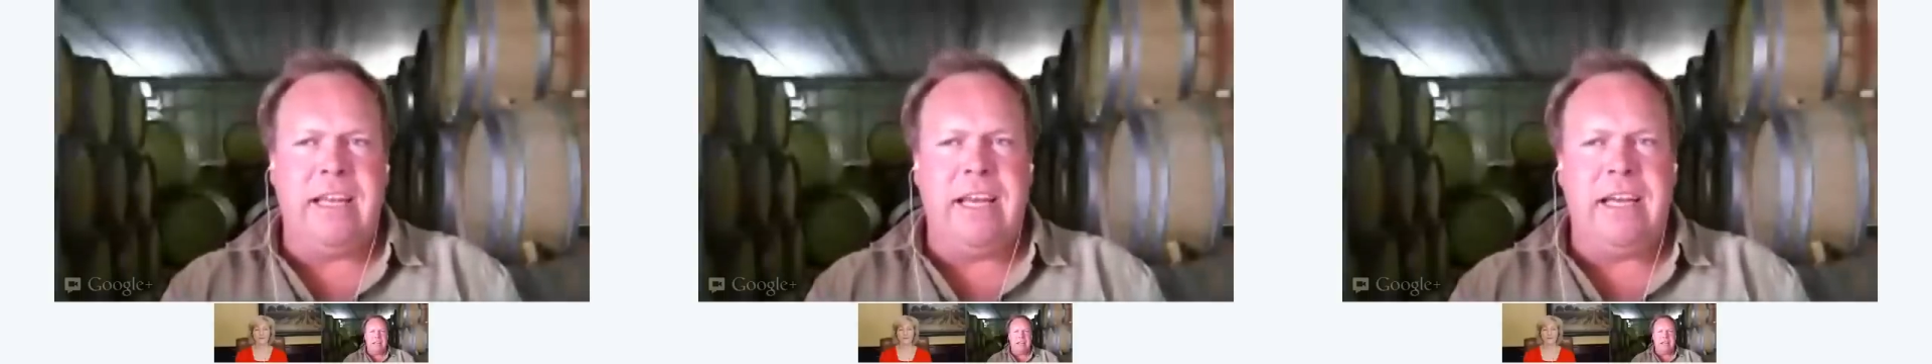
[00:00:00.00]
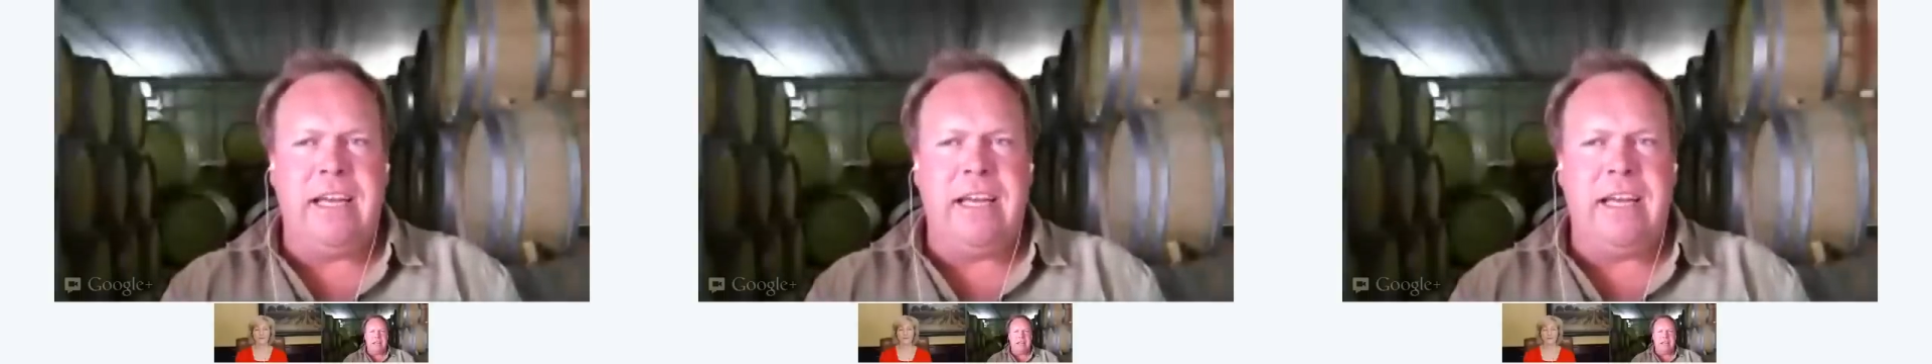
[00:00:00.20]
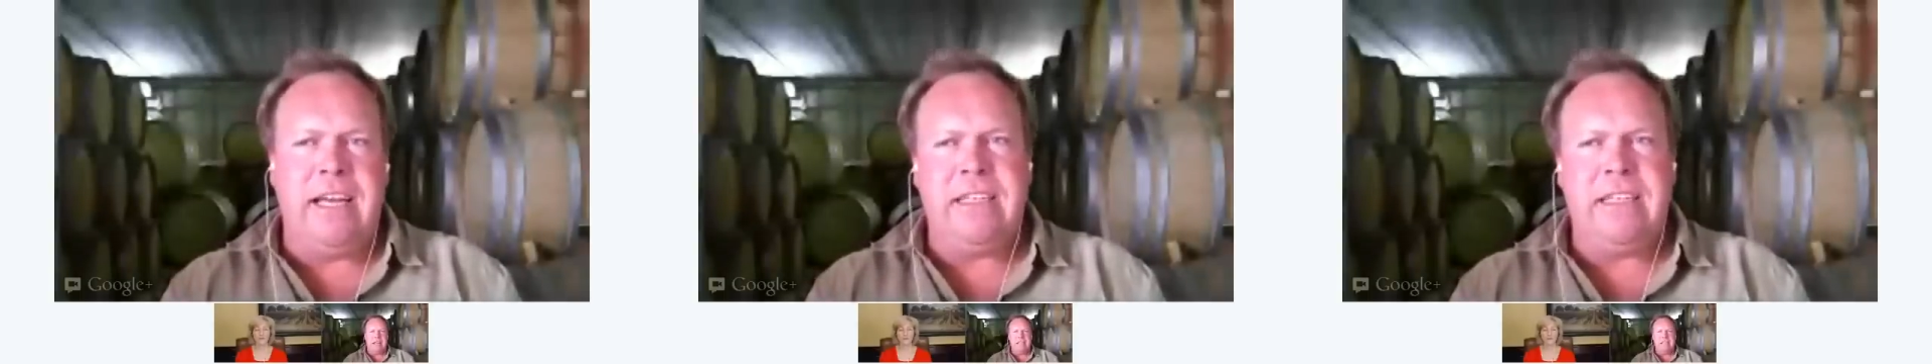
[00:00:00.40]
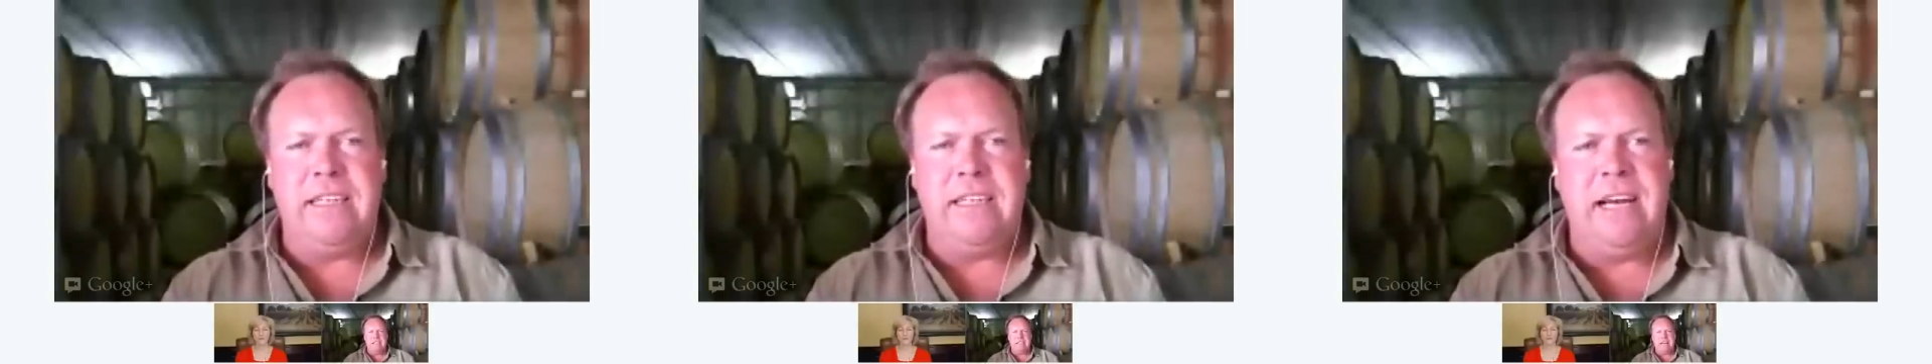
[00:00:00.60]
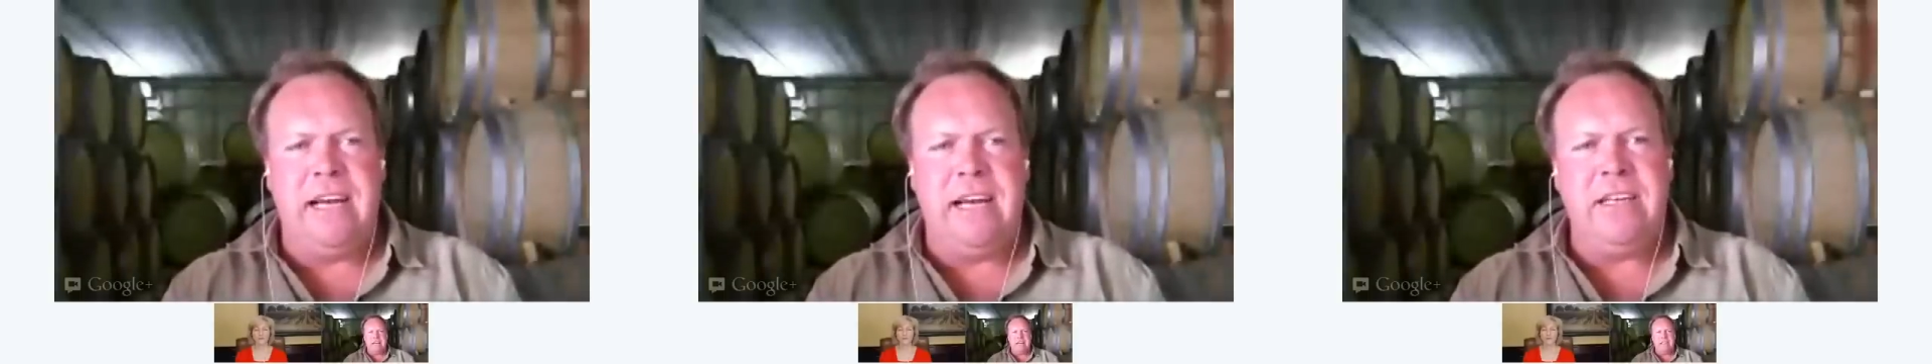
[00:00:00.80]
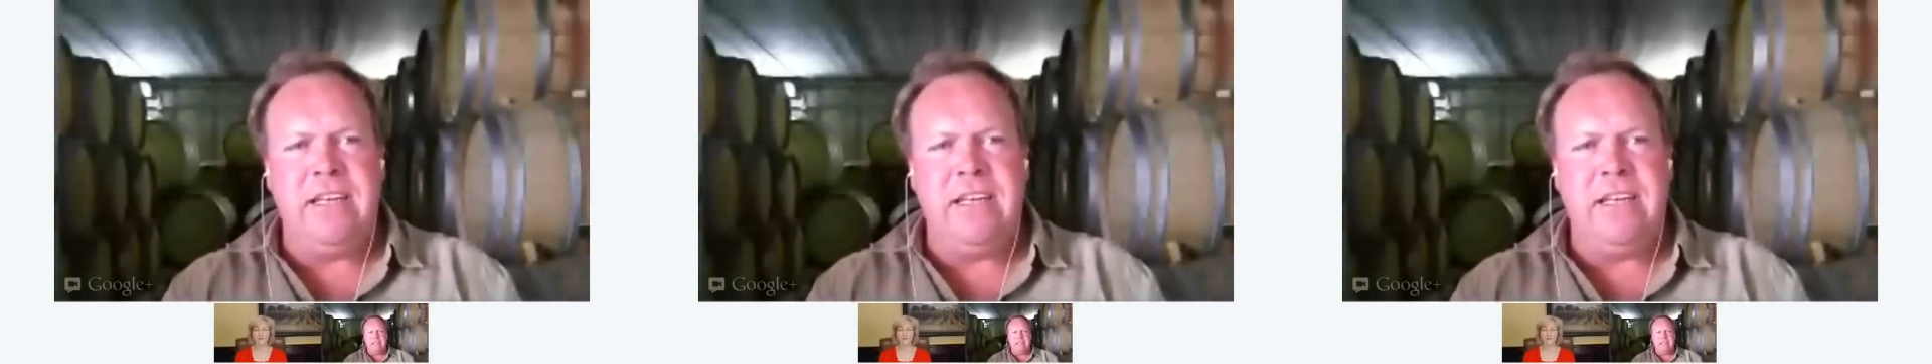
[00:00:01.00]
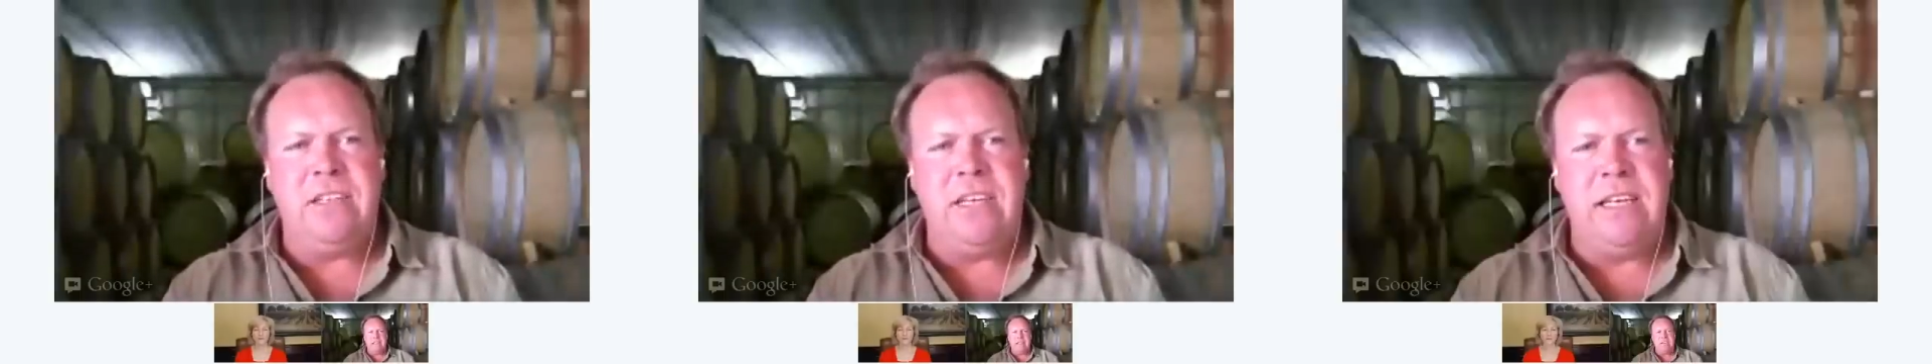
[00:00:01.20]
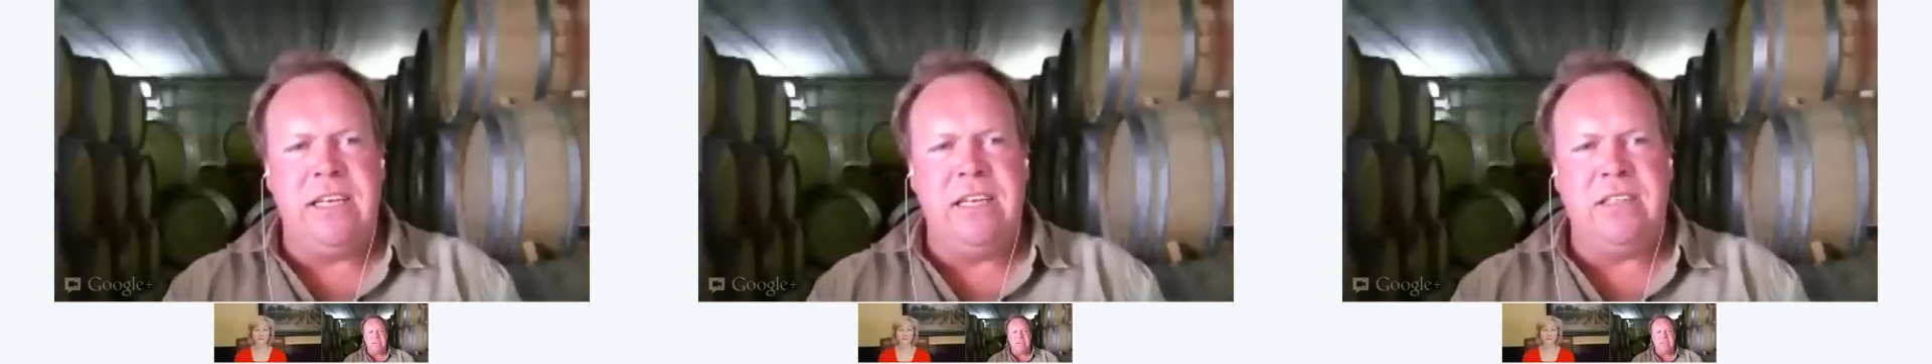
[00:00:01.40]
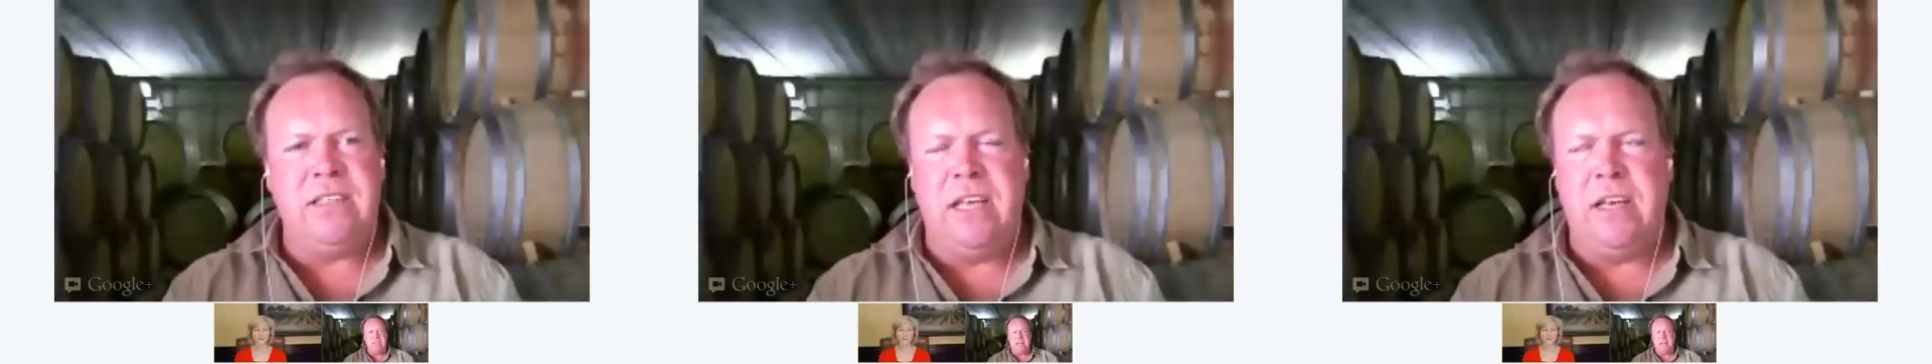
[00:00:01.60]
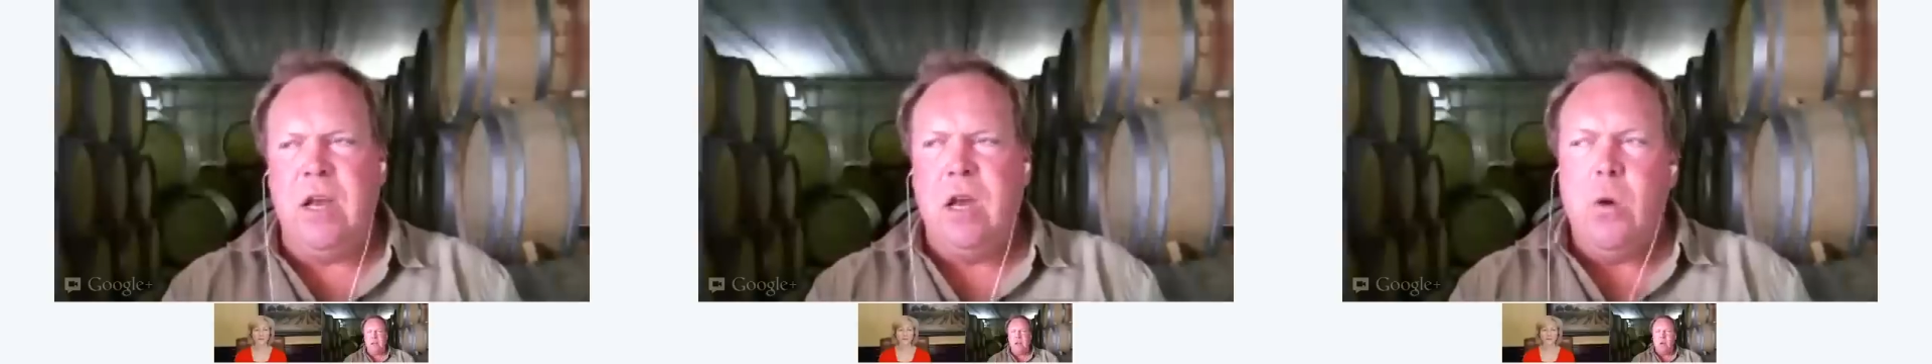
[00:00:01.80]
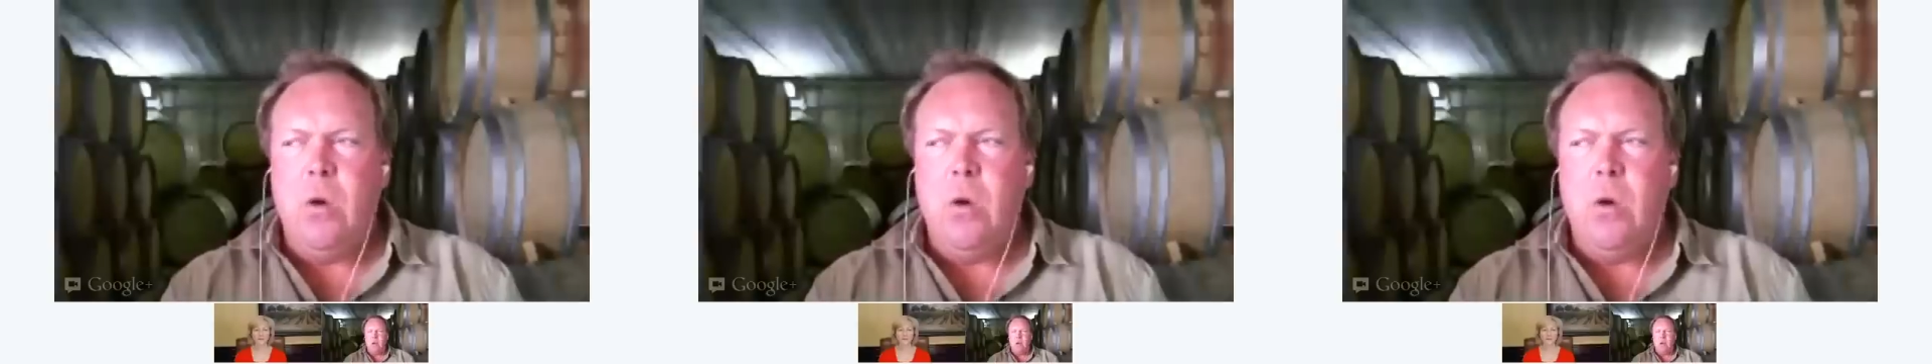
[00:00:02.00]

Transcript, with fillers: 1990s, is that